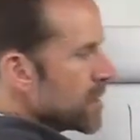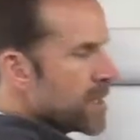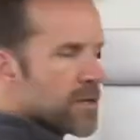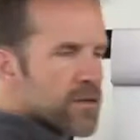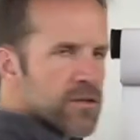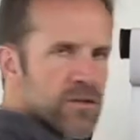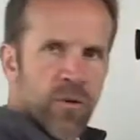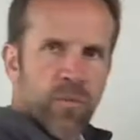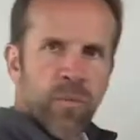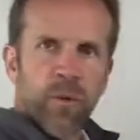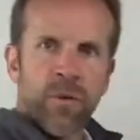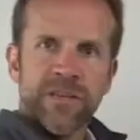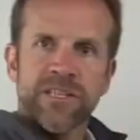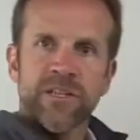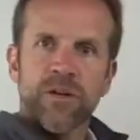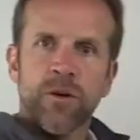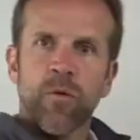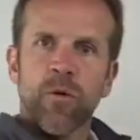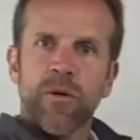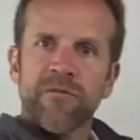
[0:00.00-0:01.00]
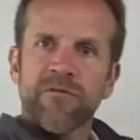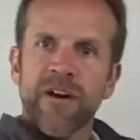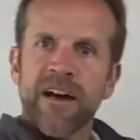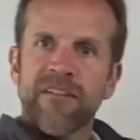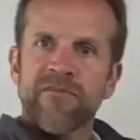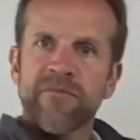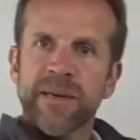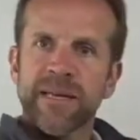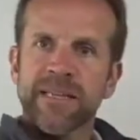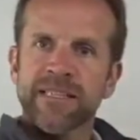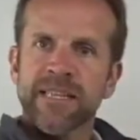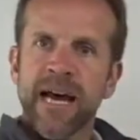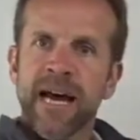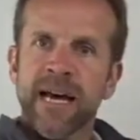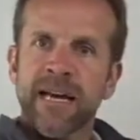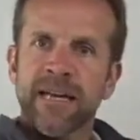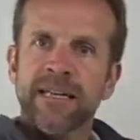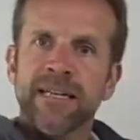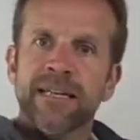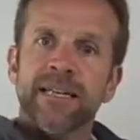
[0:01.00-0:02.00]
So 0.015
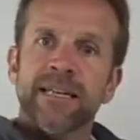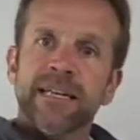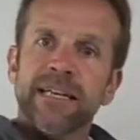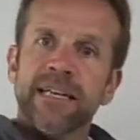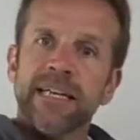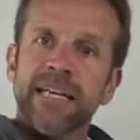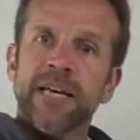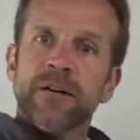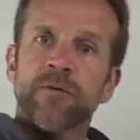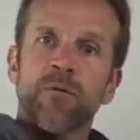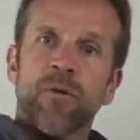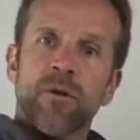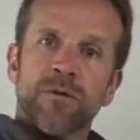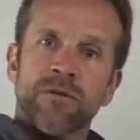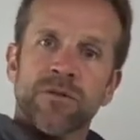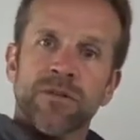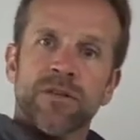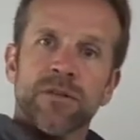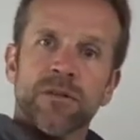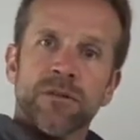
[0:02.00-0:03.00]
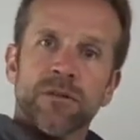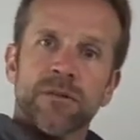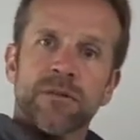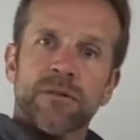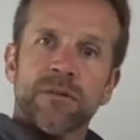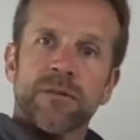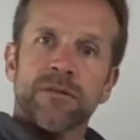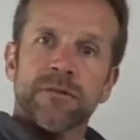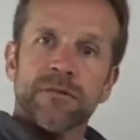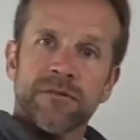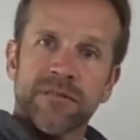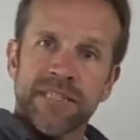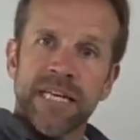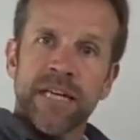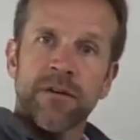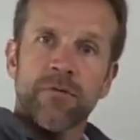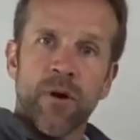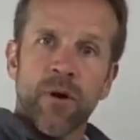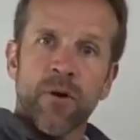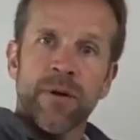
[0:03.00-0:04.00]
psi equals
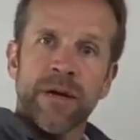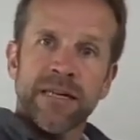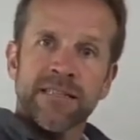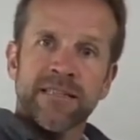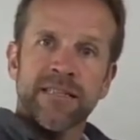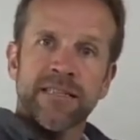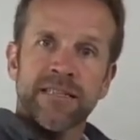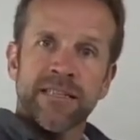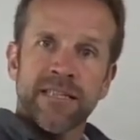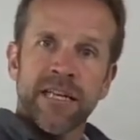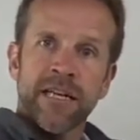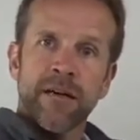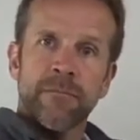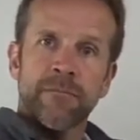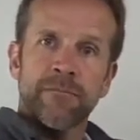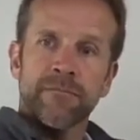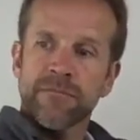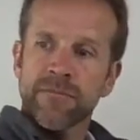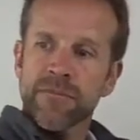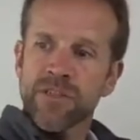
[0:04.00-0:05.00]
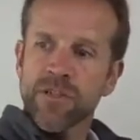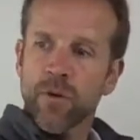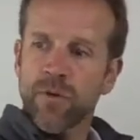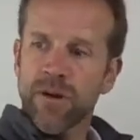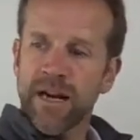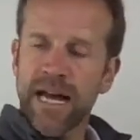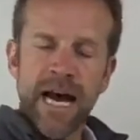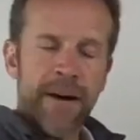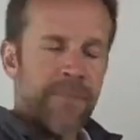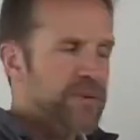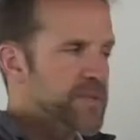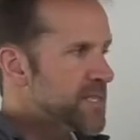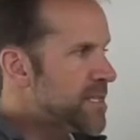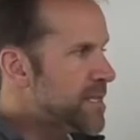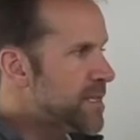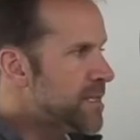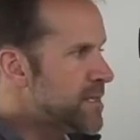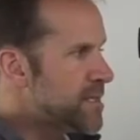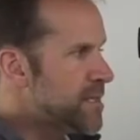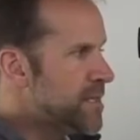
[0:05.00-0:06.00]
0 SCCM. So what happens
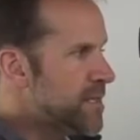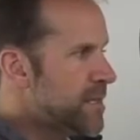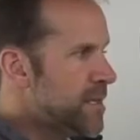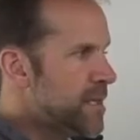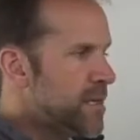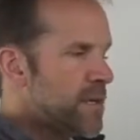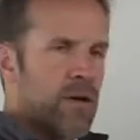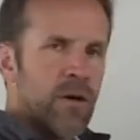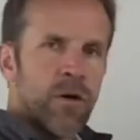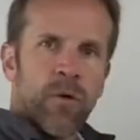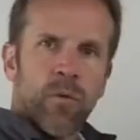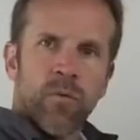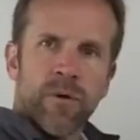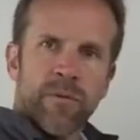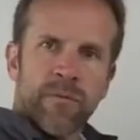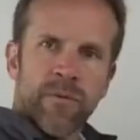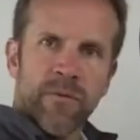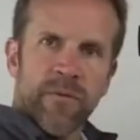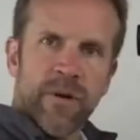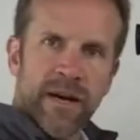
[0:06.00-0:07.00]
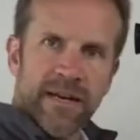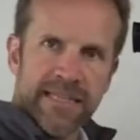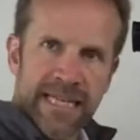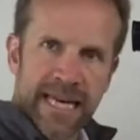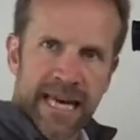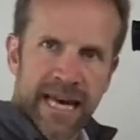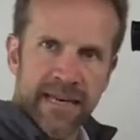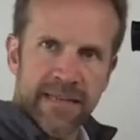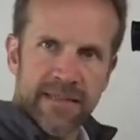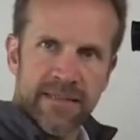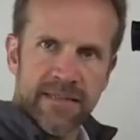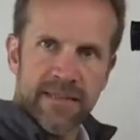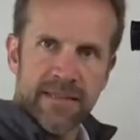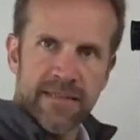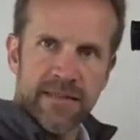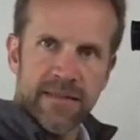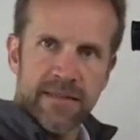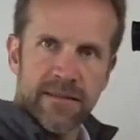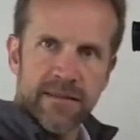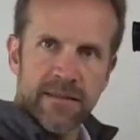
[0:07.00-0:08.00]
is, when we run a test
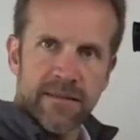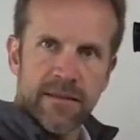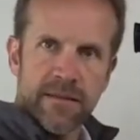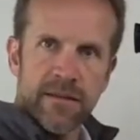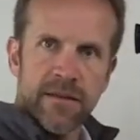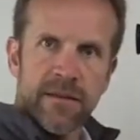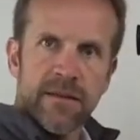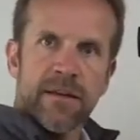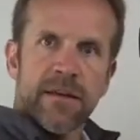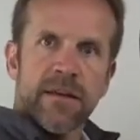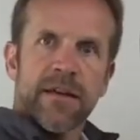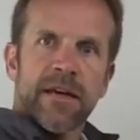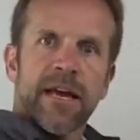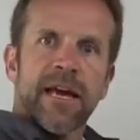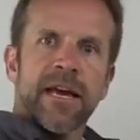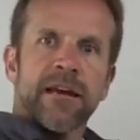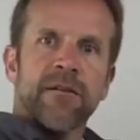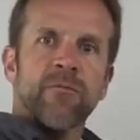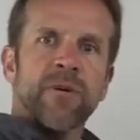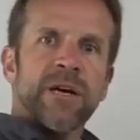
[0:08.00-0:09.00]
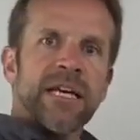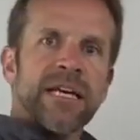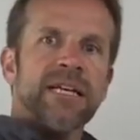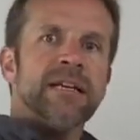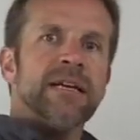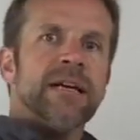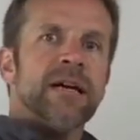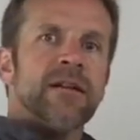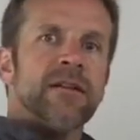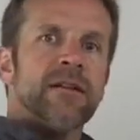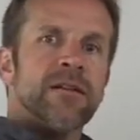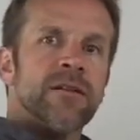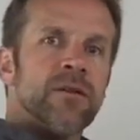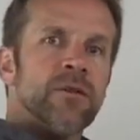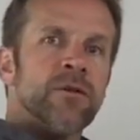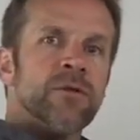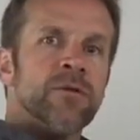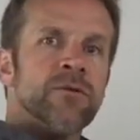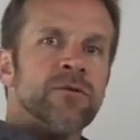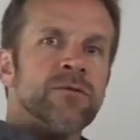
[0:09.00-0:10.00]
and we
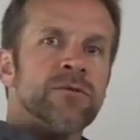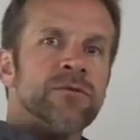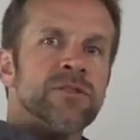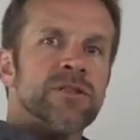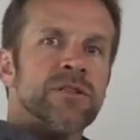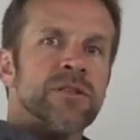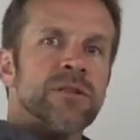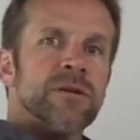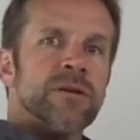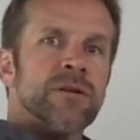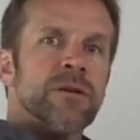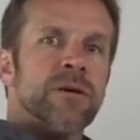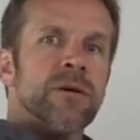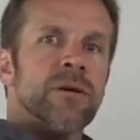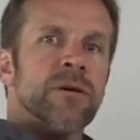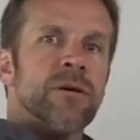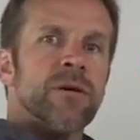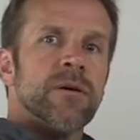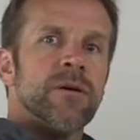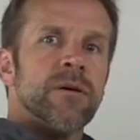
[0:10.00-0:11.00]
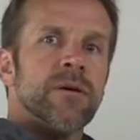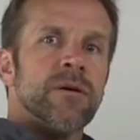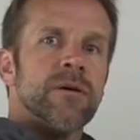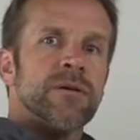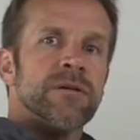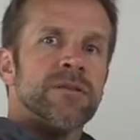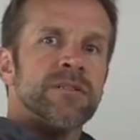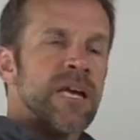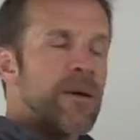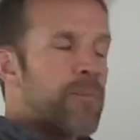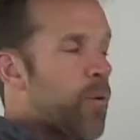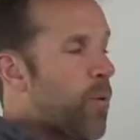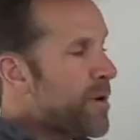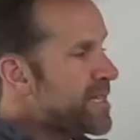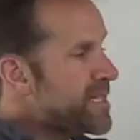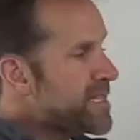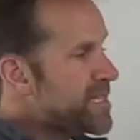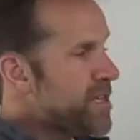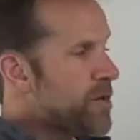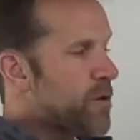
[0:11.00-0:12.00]
lose, say,
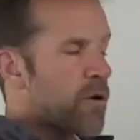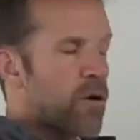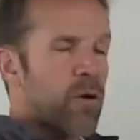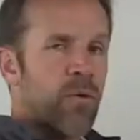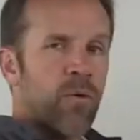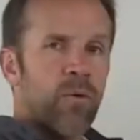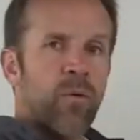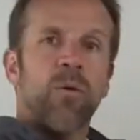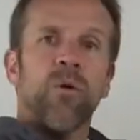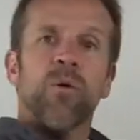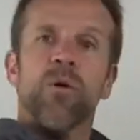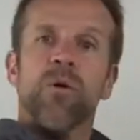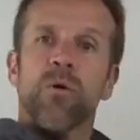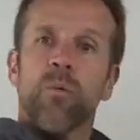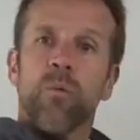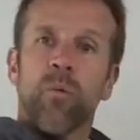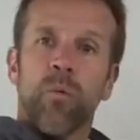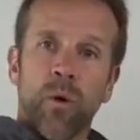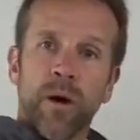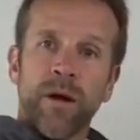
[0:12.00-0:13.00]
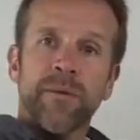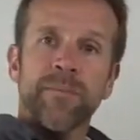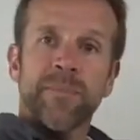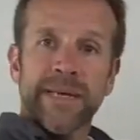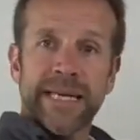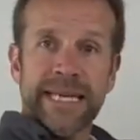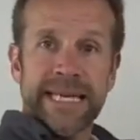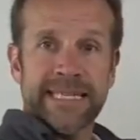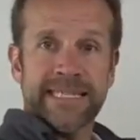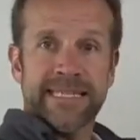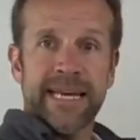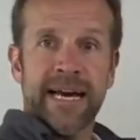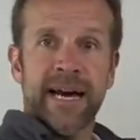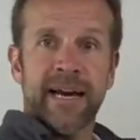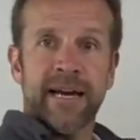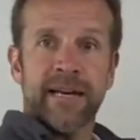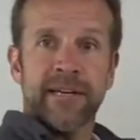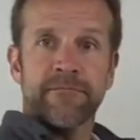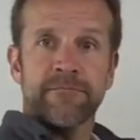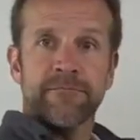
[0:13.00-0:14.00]
0.01
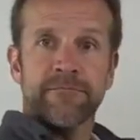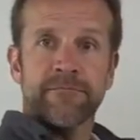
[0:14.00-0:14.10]
psi,